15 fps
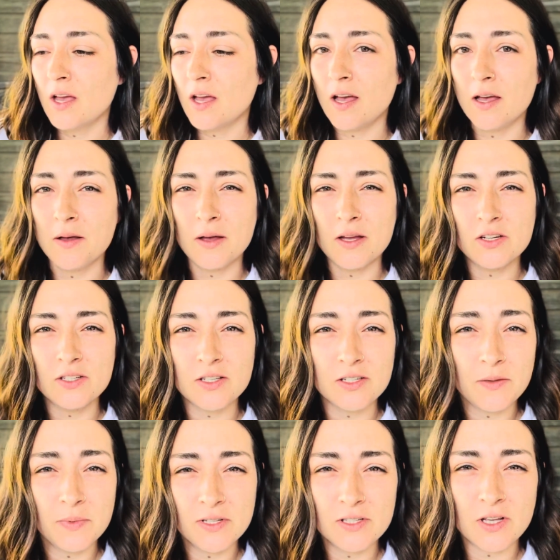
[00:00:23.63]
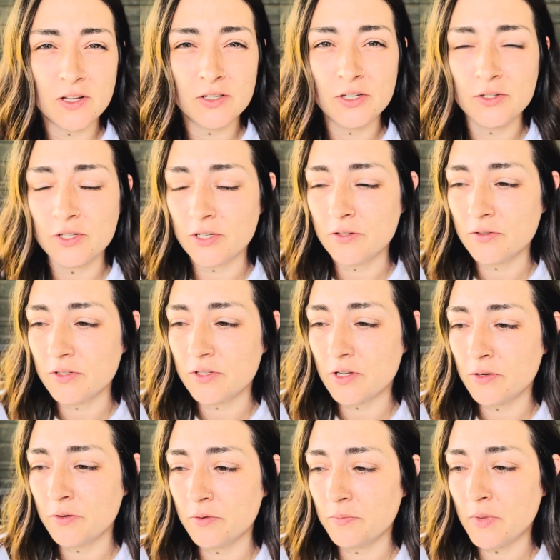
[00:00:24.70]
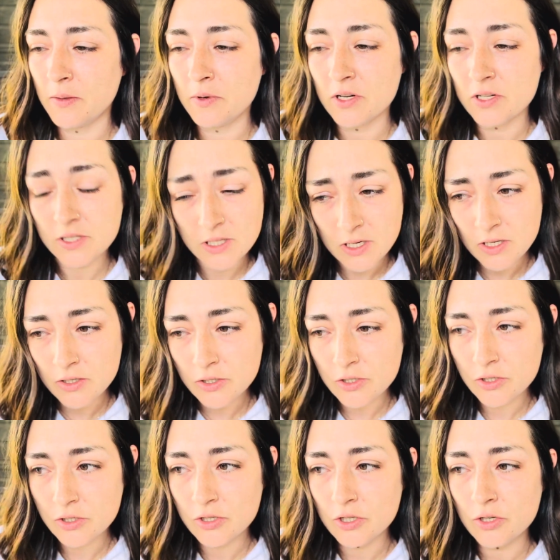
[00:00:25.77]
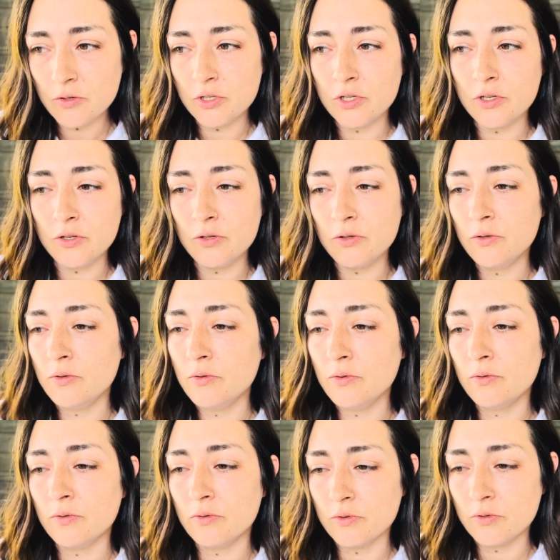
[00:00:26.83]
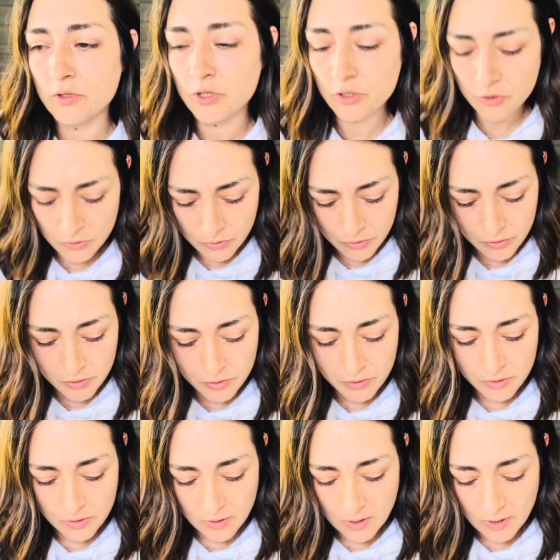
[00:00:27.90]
I just looked up and saw 2-2. So maybe you're seeing 2-2 twos.